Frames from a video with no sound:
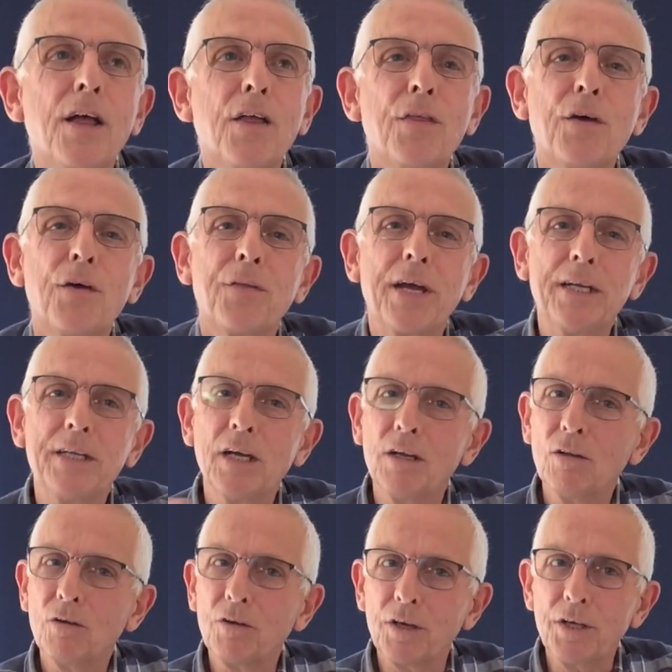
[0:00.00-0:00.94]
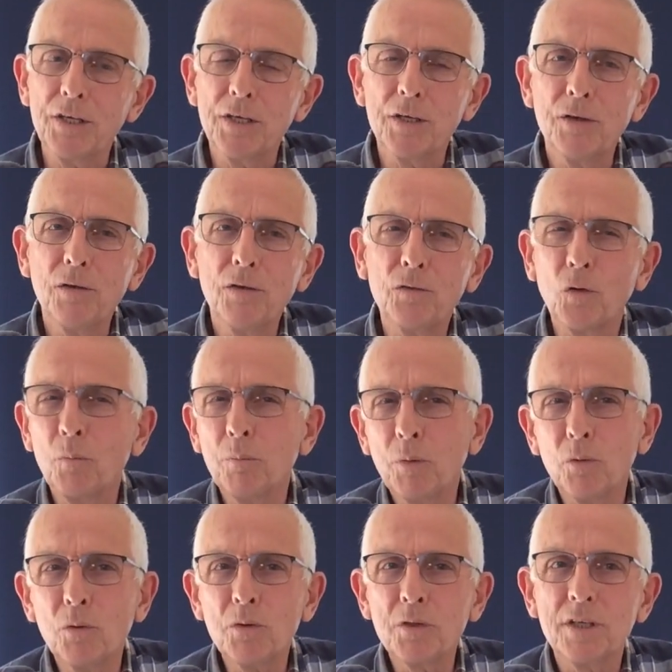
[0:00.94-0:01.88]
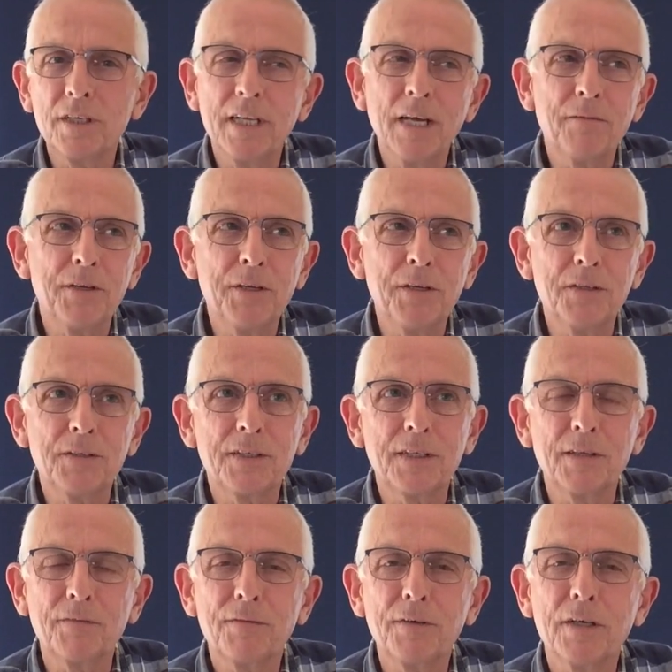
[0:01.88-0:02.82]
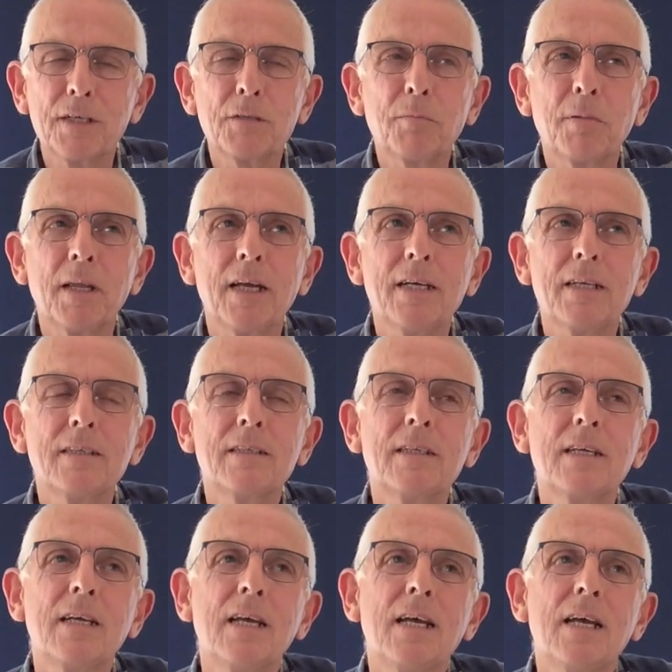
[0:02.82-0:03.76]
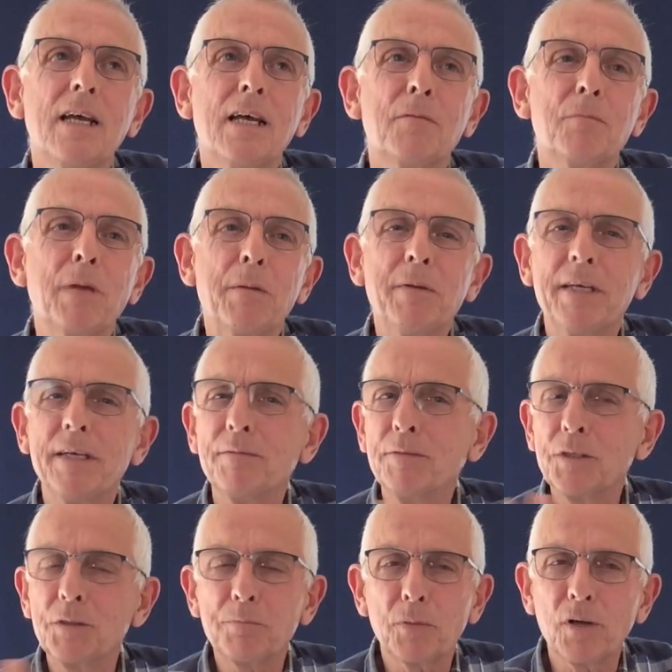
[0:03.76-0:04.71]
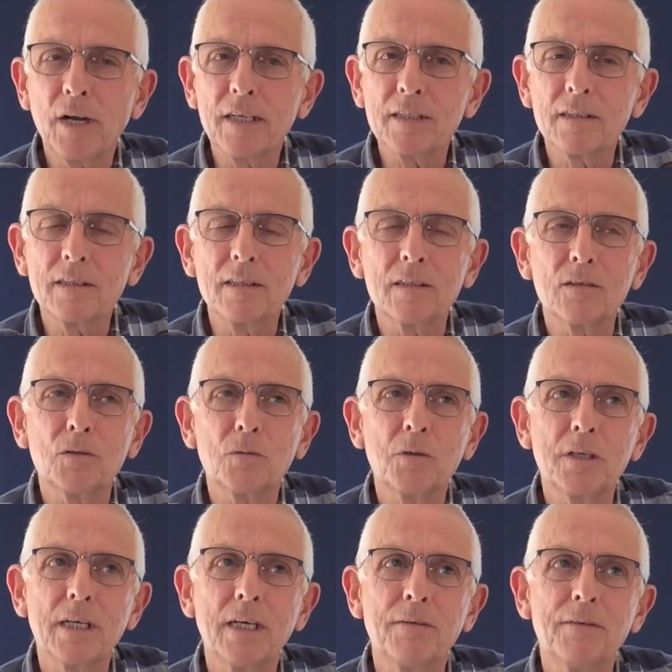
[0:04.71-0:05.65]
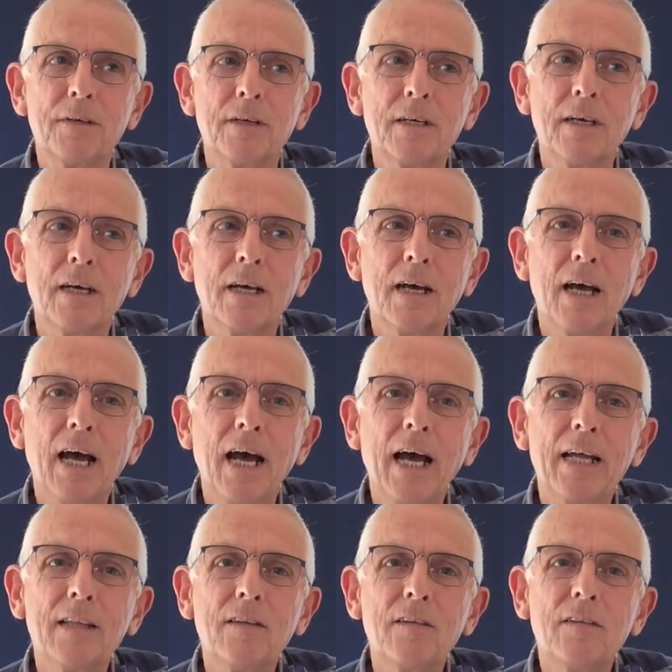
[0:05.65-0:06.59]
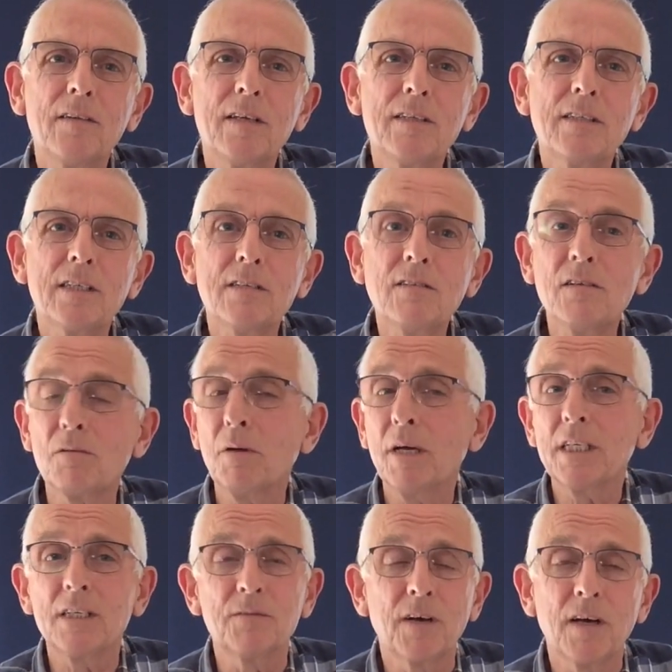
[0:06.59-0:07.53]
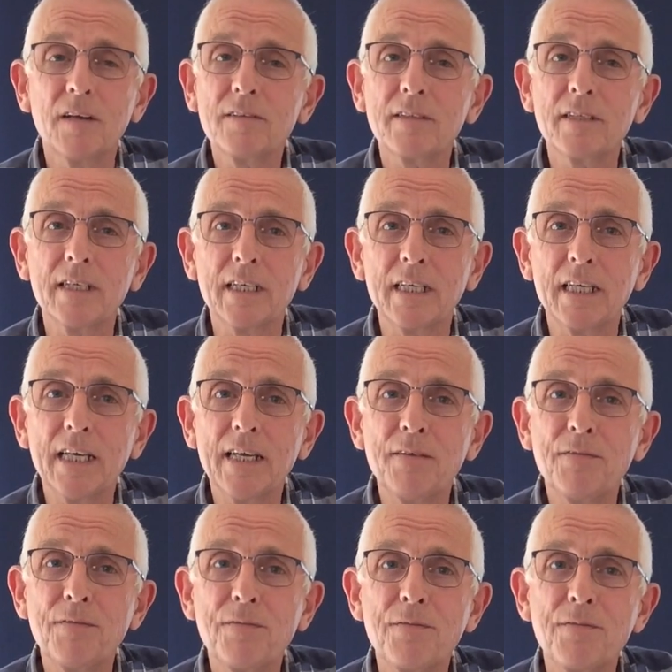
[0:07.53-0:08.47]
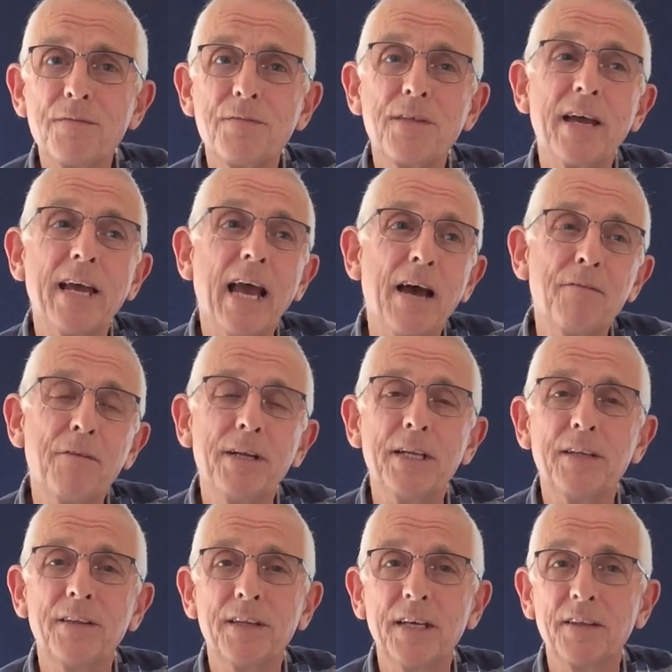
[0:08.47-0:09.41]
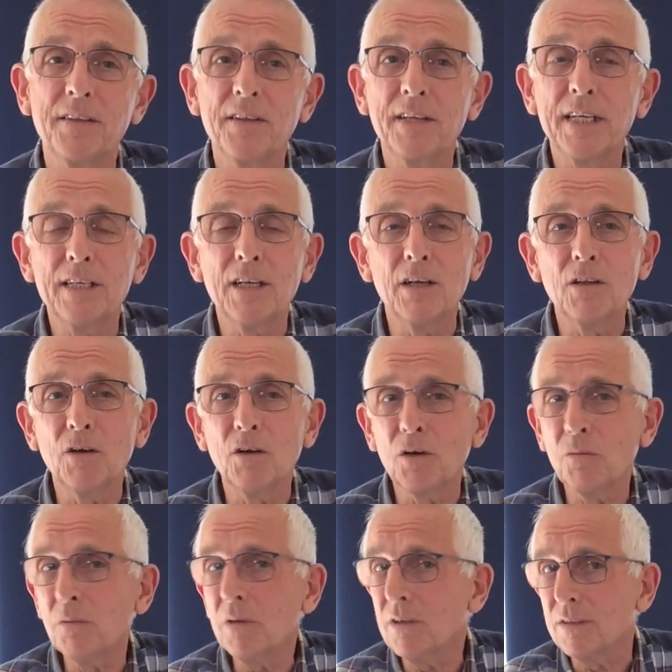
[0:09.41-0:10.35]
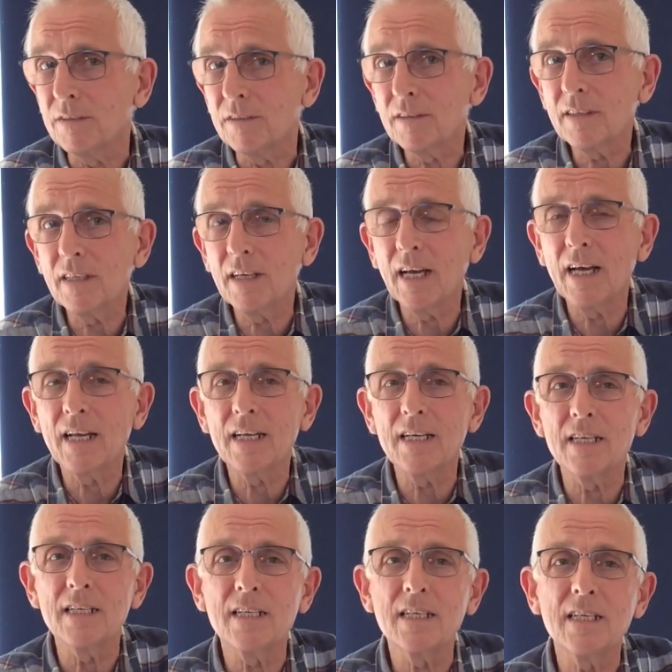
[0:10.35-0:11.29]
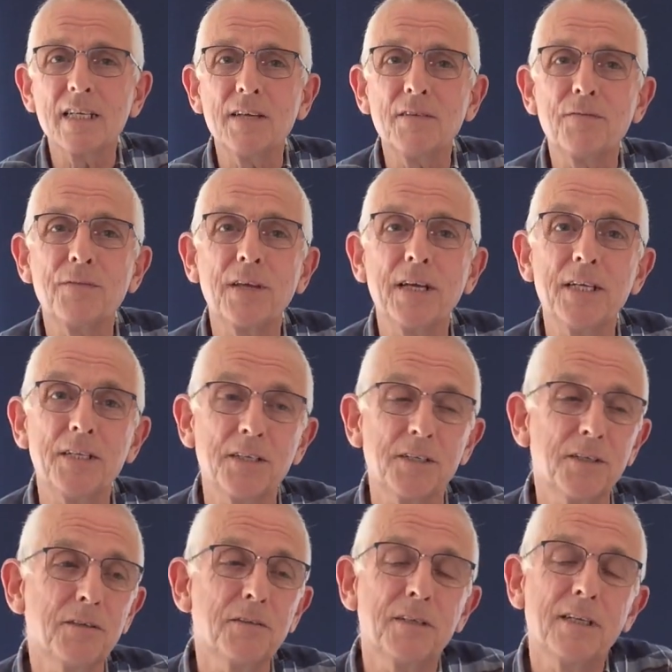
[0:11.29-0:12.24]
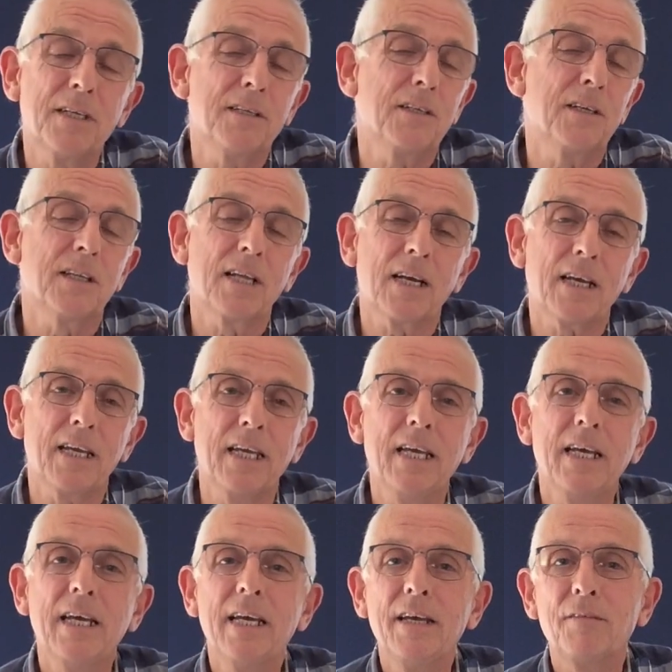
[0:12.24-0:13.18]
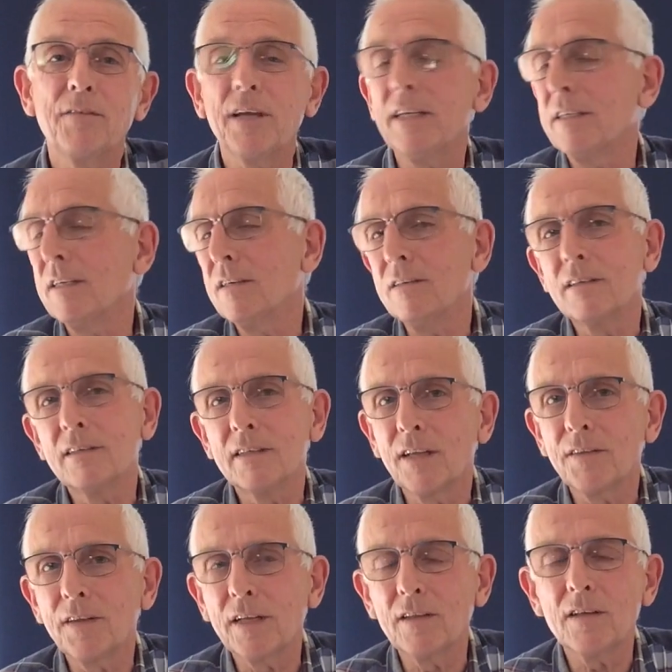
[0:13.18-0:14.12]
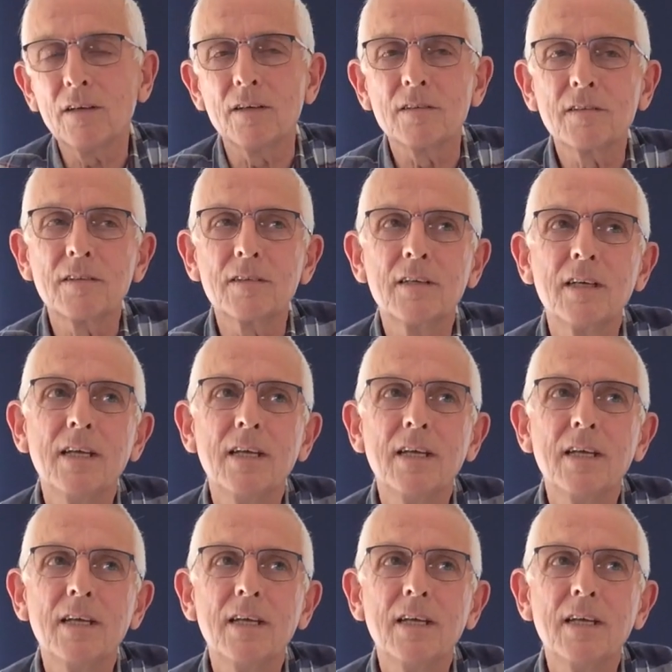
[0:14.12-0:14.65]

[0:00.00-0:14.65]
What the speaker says: that they no longer use or bought and never used in the first place, maybe given as presents or whatever. And it's just a question of asking if they have anything that they no longer want. And if they do, then you're lucky. If they don't, nothing lost.